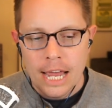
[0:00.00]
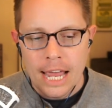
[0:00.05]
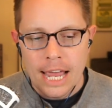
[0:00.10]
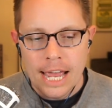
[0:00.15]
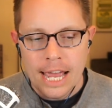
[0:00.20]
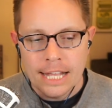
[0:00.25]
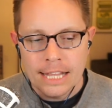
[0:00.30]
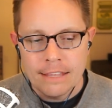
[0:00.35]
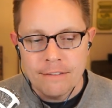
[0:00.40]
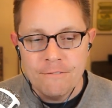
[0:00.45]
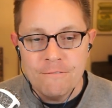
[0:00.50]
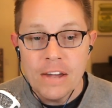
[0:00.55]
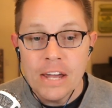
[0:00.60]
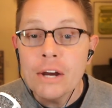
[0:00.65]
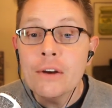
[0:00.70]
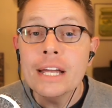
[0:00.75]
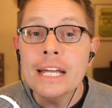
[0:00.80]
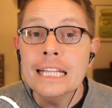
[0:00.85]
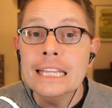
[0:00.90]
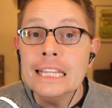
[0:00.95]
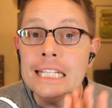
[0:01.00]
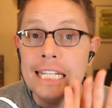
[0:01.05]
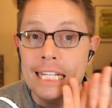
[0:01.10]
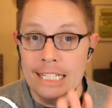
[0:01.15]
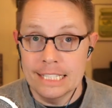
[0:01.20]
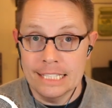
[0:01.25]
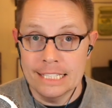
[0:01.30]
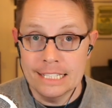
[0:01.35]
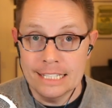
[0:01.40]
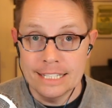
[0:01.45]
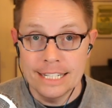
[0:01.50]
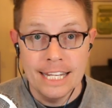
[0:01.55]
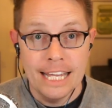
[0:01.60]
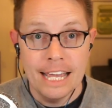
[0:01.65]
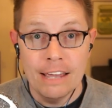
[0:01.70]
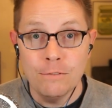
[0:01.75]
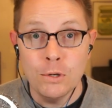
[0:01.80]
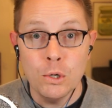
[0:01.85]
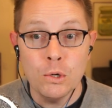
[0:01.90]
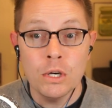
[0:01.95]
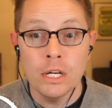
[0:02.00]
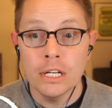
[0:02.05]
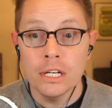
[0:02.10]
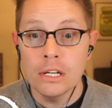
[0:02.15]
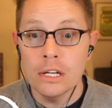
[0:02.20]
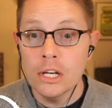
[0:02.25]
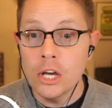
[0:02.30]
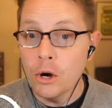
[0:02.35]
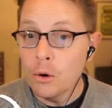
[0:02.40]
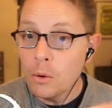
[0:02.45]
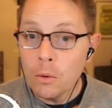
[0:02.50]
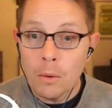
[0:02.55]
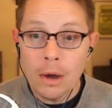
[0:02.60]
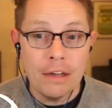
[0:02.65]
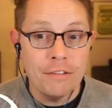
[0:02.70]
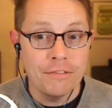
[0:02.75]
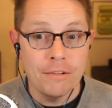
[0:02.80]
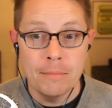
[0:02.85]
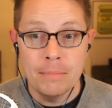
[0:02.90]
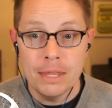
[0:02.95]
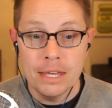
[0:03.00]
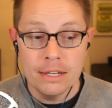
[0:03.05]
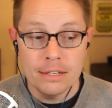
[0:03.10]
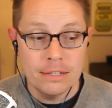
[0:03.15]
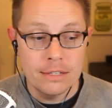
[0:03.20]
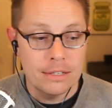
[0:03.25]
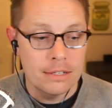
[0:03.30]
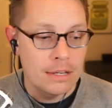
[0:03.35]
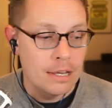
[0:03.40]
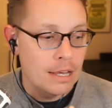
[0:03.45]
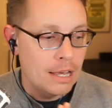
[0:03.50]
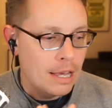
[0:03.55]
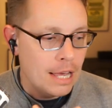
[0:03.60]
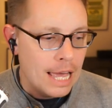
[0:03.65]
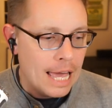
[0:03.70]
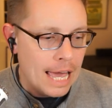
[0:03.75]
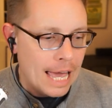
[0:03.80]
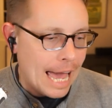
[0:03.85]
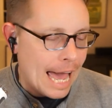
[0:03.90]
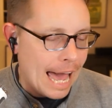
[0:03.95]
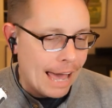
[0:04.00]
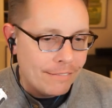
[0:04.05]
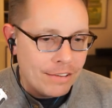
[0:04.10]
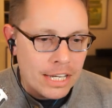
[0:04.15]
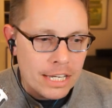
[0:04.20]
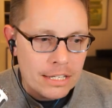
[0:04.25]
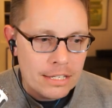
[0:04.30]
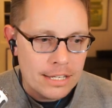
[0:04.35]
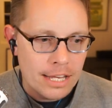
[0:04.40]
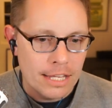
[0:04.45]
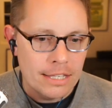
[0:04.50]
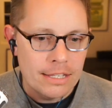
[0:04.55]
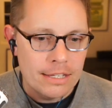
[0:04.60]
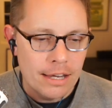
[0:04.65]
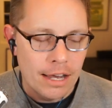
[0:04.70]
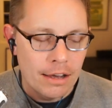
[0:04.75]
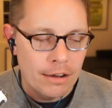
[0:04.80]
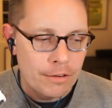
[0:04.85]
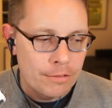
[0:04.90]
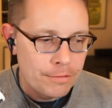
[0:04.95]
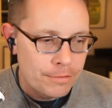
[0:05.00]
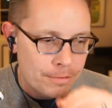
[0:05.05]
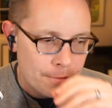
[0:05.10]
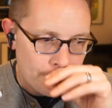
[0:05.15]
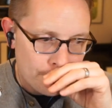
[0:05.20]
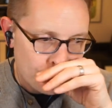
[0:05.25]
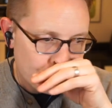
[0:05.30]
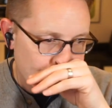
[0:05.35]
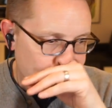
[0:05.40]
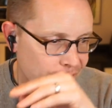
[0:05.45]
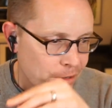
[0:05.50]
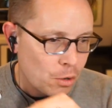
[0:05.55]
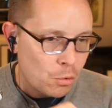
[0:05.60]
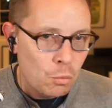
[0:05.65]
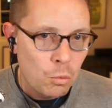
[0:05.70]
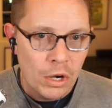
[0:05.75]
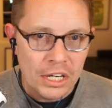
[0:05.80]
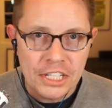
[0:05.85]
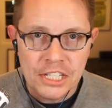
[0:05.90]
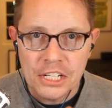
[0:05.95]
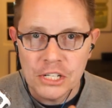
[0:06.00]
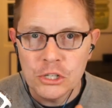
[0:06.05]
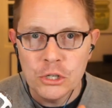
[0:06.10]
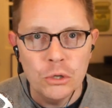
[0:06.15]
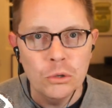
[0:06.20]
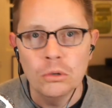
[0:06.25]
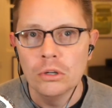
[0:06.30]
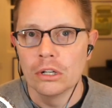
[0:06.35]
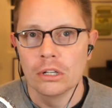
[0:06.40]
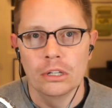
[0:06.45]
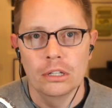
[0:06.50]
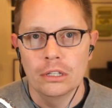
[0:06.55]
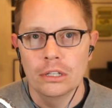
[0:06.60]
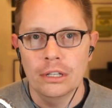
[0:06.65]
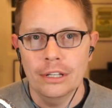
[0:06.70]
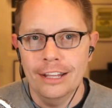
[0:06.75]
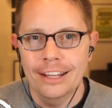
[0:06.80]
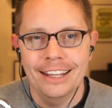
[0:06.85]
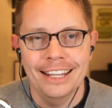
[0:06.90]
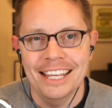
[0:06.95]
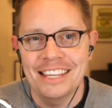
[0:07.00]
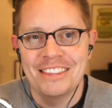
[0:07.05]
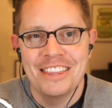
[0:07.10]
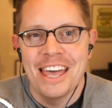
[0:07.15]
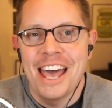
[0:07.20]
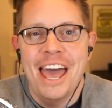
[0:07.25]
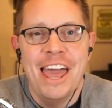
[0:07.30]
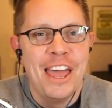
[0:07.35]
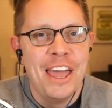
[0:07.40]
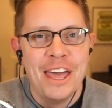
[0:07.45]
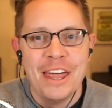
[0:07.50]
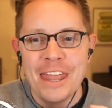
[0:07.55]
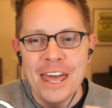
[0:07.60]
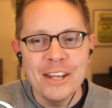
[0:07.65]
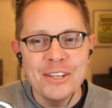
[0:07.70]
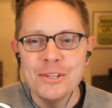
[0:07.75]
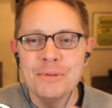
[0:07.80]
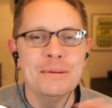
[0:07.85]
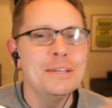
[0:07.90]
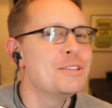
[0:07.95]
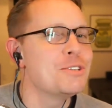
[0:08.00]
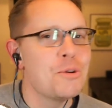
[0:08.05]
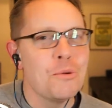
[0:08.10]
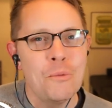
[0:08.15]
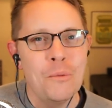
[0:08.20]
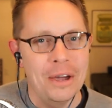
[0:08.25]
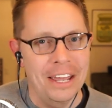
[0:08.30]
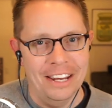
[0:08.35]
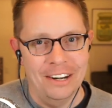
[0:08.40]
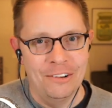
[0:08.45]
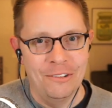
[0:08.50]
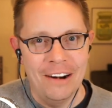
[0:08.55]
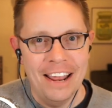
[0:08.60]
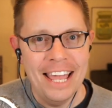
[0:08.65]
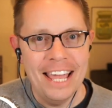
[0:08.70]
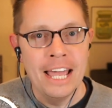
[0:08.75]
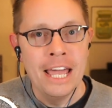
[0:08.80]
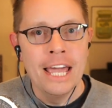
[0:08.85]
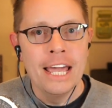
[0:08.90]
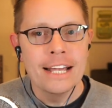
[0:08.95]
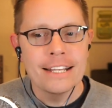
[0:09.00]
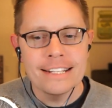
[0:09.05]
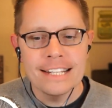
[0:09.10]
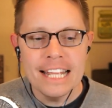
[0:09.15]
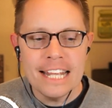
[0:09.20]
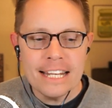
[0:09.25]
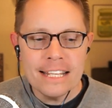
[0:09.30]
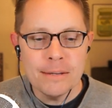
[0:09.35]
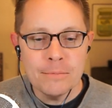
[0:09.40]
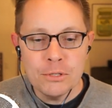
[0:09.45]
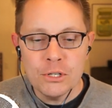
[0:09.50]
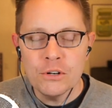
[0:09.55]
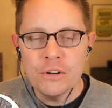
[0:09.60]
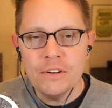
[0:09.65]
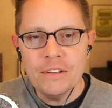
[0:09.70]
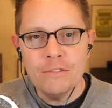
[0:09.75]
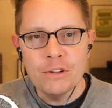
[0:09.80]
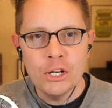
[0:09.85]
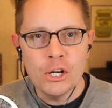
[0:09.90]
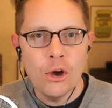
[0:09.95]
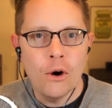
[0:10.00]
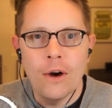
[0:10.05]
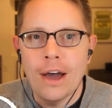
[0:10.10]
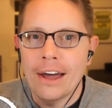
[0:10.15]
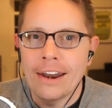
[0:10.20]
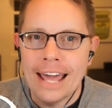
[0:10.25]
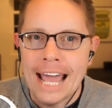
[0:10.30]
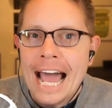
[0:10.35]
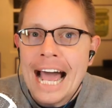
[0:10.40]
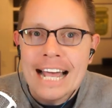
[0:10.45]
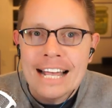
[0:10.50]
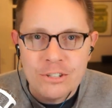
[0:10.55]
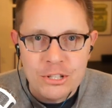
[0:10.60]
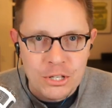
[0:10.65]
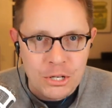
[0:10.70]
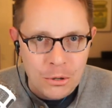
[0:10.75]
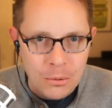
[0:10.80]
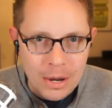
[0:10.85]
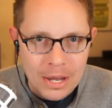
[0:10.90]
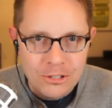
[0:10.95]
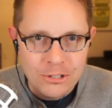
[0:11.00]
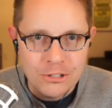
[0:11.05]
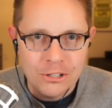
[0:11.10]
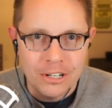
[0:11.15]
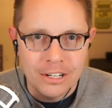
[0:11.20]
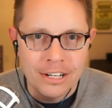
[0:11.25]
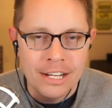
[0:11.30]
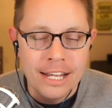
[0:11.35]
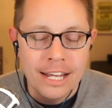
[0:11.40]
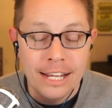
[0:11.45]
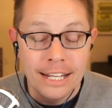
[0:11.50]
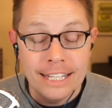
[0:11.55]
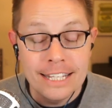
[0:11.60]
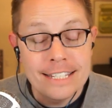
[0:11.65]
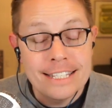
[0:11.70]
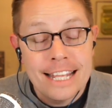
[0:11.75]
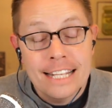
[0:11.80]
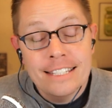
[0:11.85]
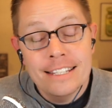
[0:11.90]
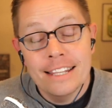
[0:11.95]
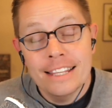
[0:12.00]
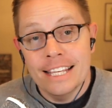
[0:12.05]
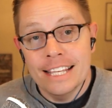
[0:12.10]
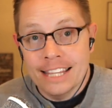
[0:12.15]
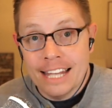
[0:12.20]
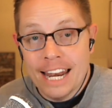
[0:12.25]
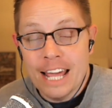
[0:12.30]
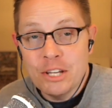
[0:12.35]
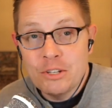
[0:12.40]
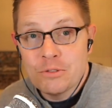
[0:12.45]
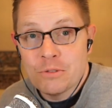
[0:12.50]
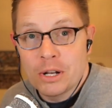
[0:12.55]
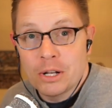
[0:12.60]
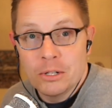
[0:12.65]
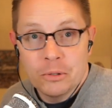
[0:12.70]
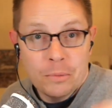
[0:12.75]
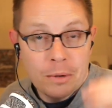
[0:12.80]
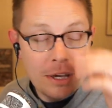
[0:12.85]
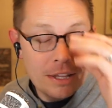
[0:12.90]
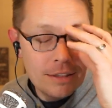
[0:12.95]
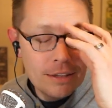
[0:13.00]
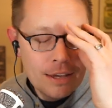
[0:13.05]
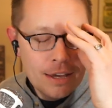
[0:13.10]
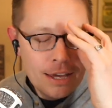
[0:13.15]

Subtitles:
at the very least, if you can go away from this having a sense of what to Google, like that to me is a win, right? Because a lot of times you don't even know how to ask the question. At least that's the thing that I struggled with.